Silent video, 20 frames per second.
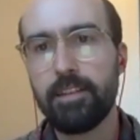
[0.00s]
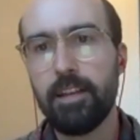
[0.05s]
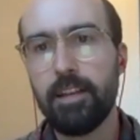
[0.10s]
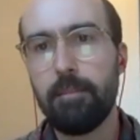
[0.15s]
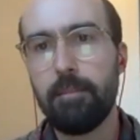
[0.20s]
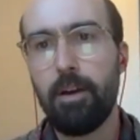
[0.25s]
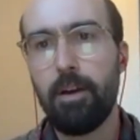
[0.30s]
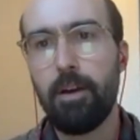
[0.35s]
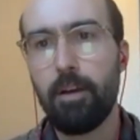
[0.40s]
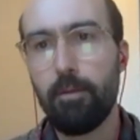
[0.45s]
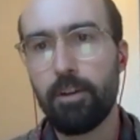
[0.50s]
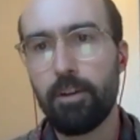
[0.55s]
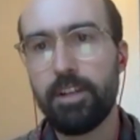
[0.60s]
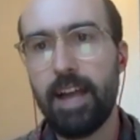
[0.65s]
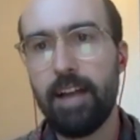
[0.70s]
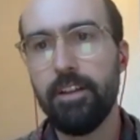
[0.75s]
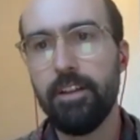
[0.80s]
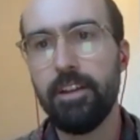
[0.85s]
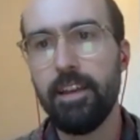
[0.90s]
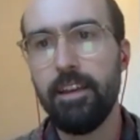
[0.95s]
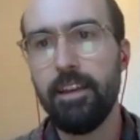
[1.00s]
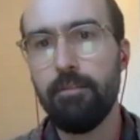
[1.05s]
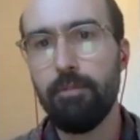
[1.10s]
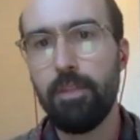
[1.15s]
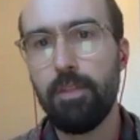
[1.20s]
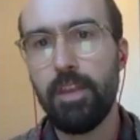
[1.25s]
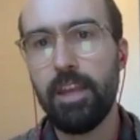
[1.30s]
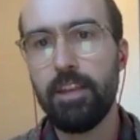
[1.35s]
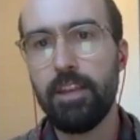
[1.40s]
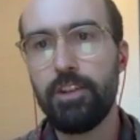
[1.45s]
our mortality with the
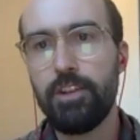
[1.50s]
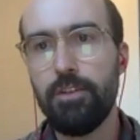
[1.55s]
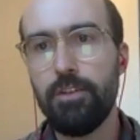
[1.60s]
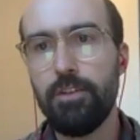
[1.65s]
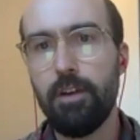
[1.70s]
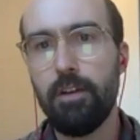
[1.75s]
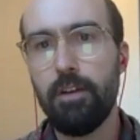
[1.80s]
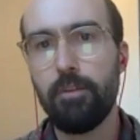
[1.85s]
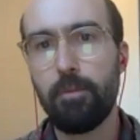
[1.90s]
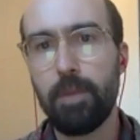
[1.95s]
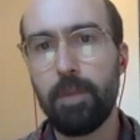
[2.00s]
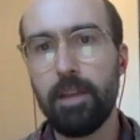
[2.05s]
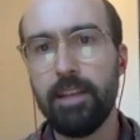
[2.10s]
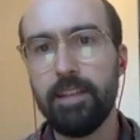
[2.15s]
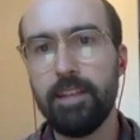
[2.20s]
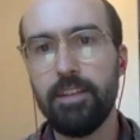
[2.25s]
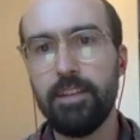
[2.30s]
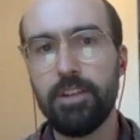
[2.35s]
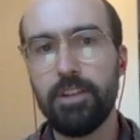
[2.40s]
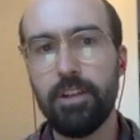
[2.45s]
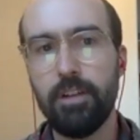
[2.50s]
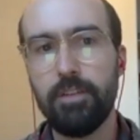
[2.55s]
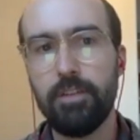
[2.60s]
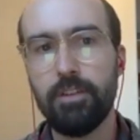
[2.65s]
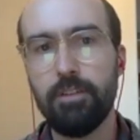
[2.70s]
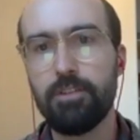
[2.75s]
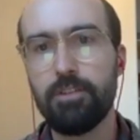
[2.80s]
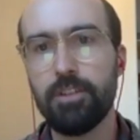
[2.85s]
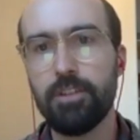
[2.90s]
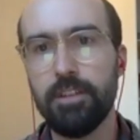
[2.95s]
issue of the realization of
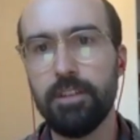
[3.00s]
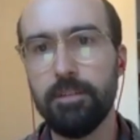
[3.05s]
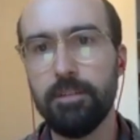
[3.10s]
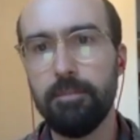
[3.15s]
socialism.